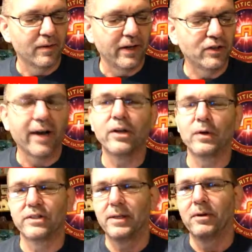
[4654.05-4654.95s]
He tried to
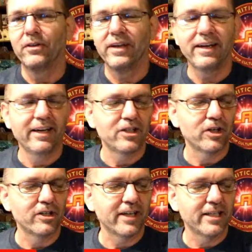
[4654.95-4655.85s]
do a similar thing, getting
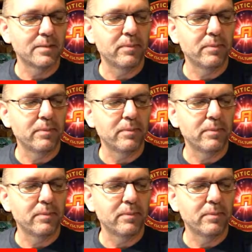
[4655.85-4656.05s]
shirt sizes,